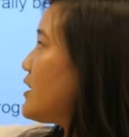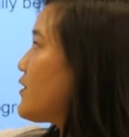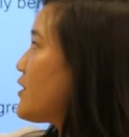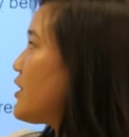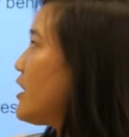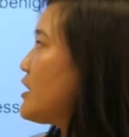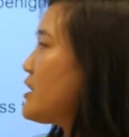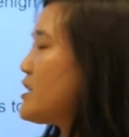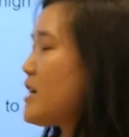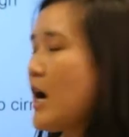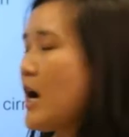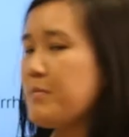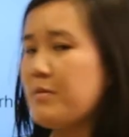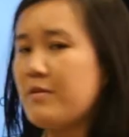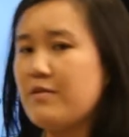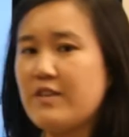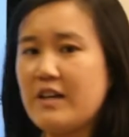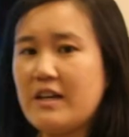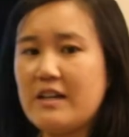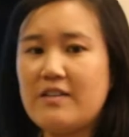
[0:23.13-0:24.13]
liver on top
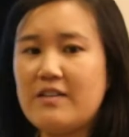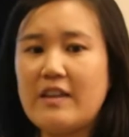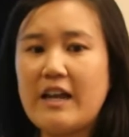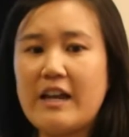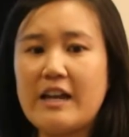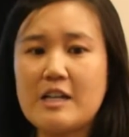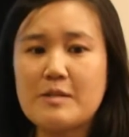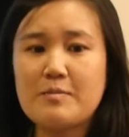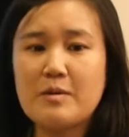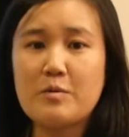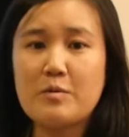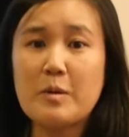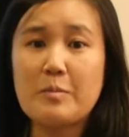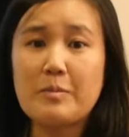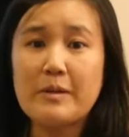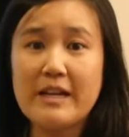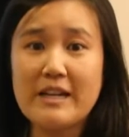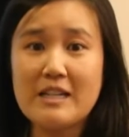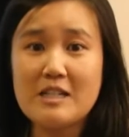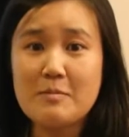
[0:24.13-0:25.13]
of it that has been
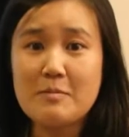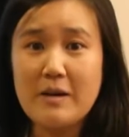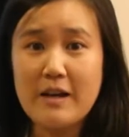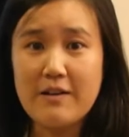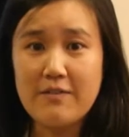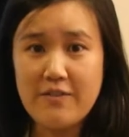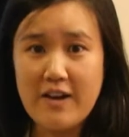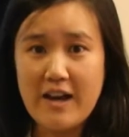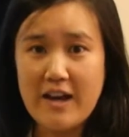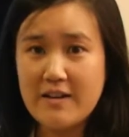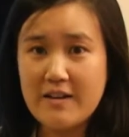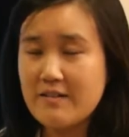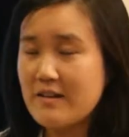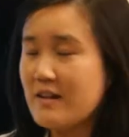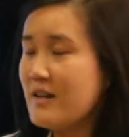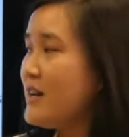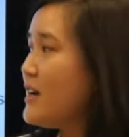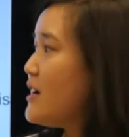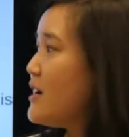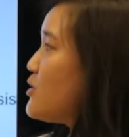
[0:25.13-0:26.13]
replaced by fat.
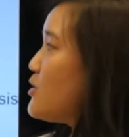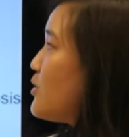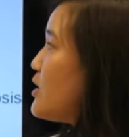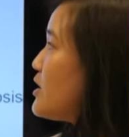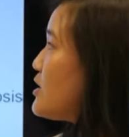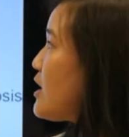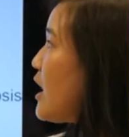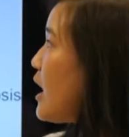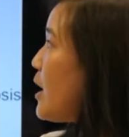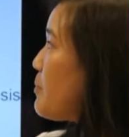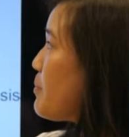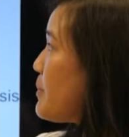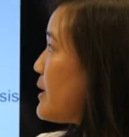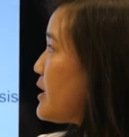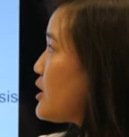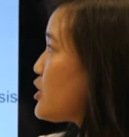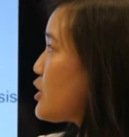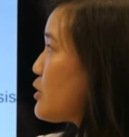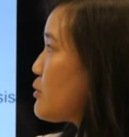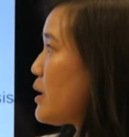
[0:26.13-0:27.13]
So the top
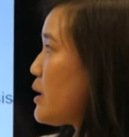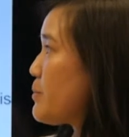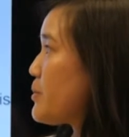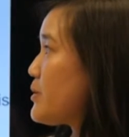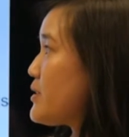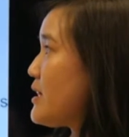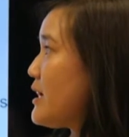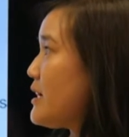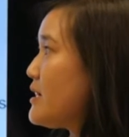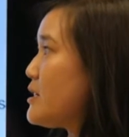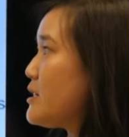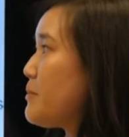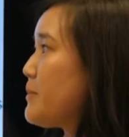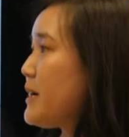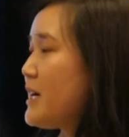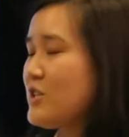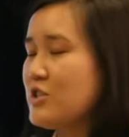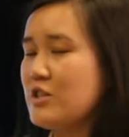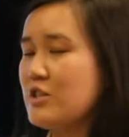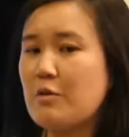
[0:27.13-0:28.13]
picture represents a
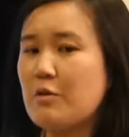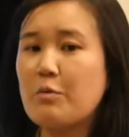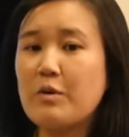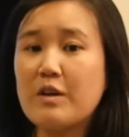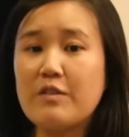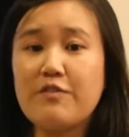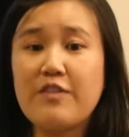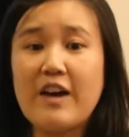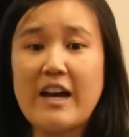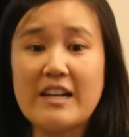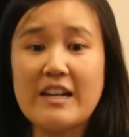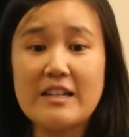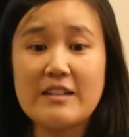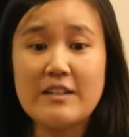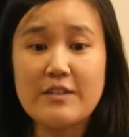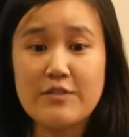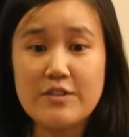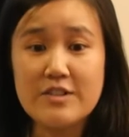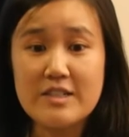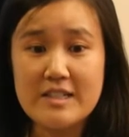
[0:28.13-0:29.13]
patient with fatty
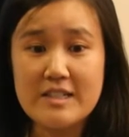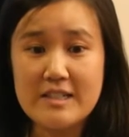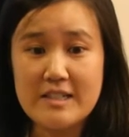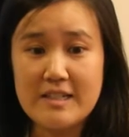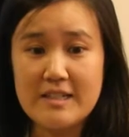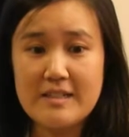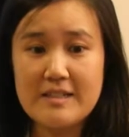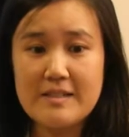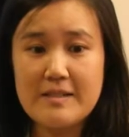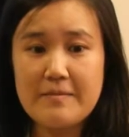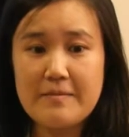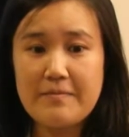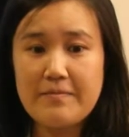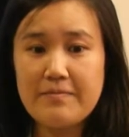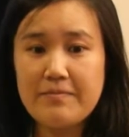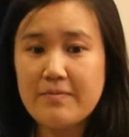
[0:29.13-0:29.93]
liver disease